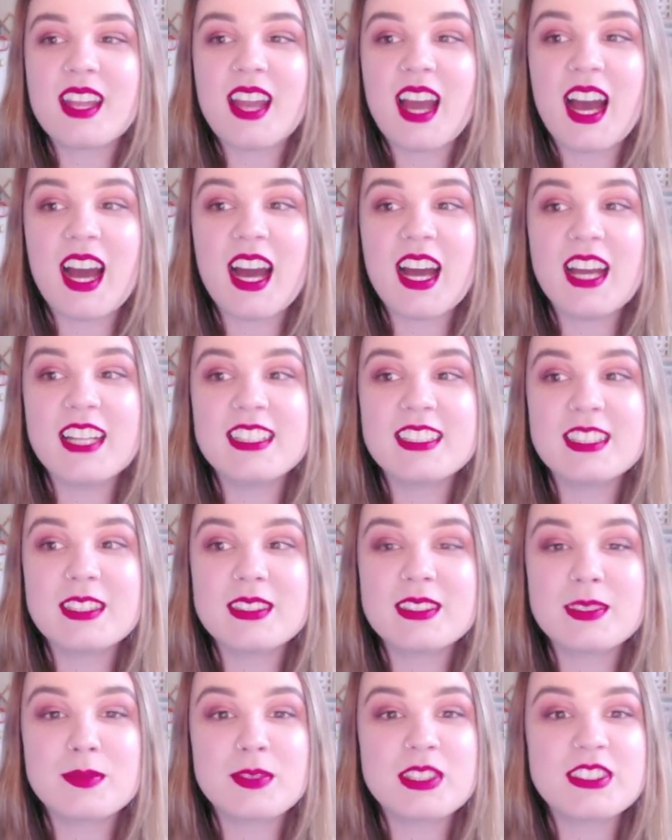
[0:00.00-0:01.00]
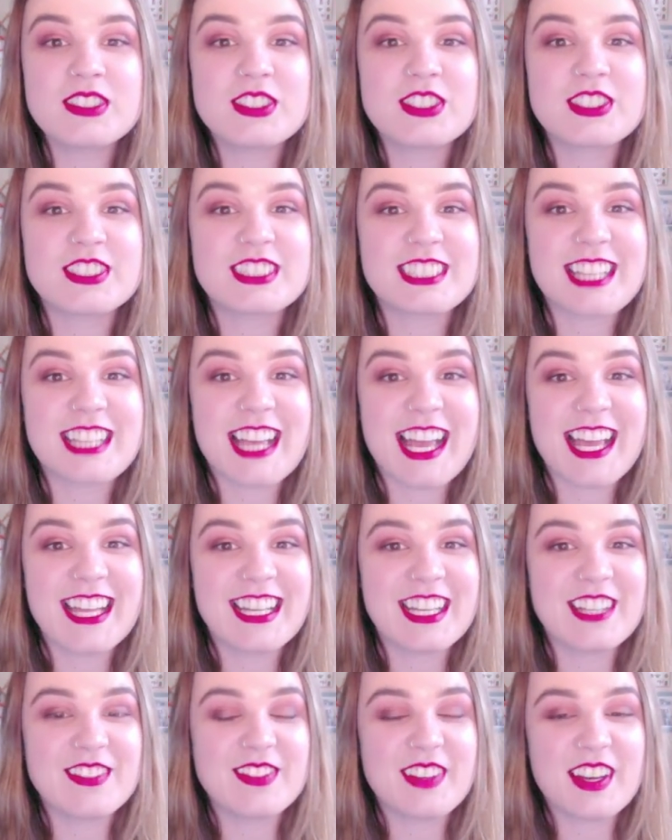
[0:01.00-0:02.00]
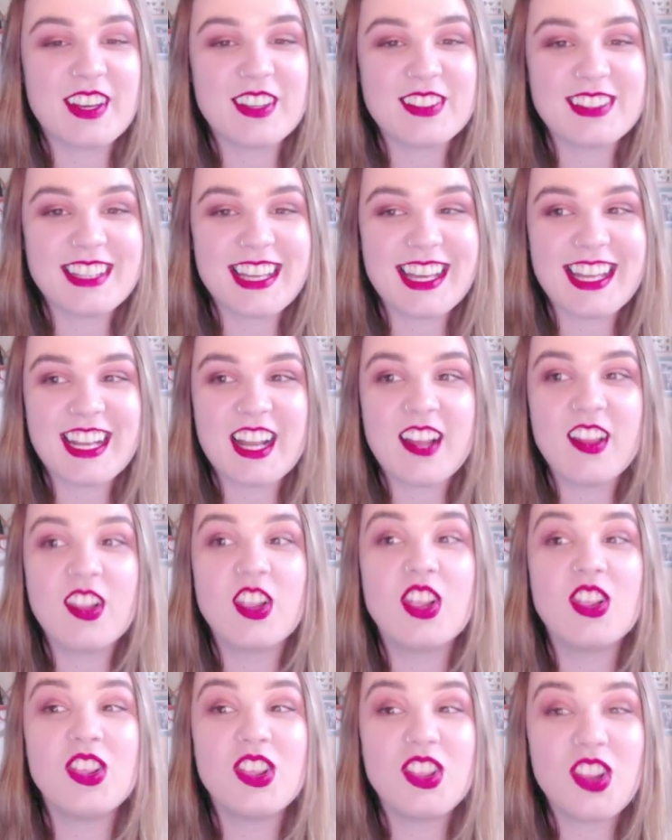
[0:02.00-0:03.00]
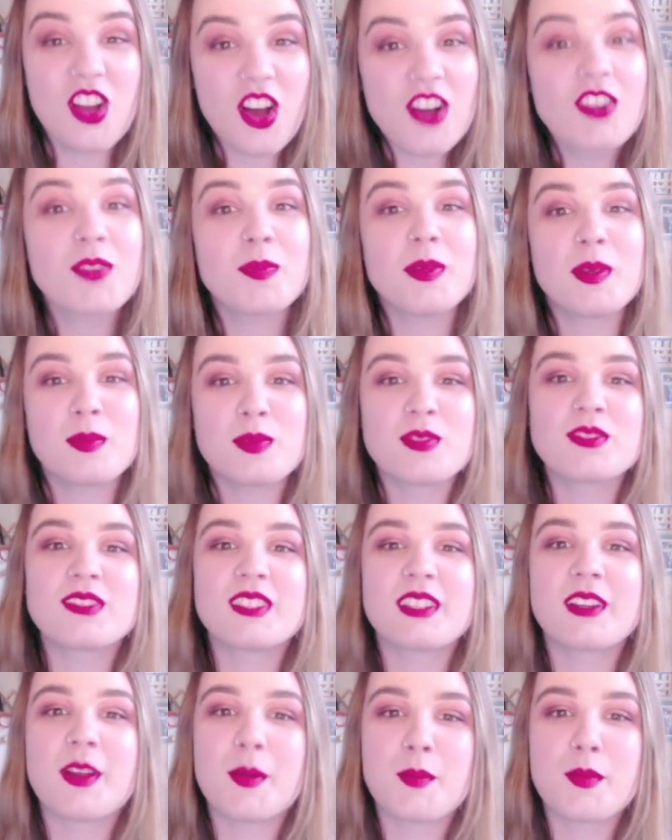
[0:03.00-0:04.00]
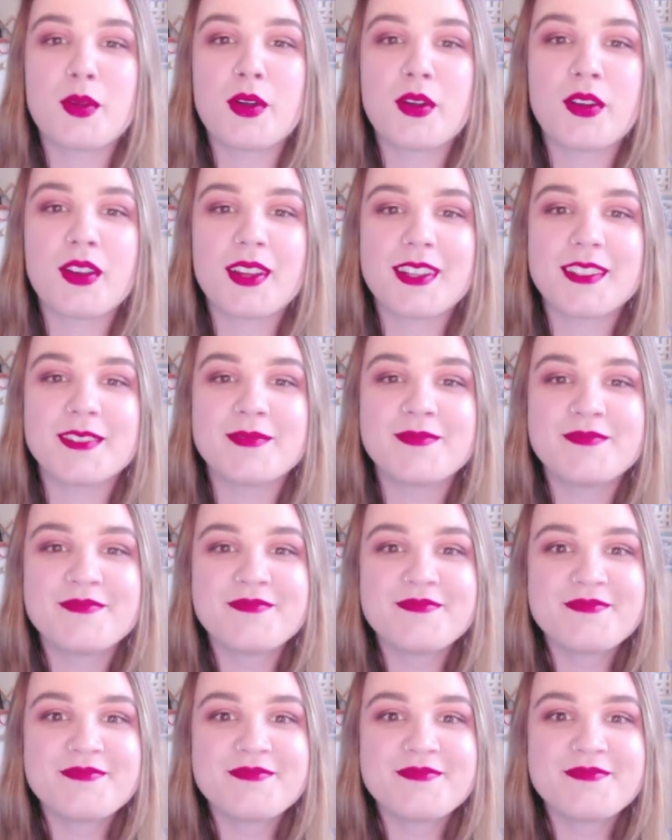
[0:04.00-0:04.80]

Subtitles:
I did some research, and I found that a lot of people's had come broken.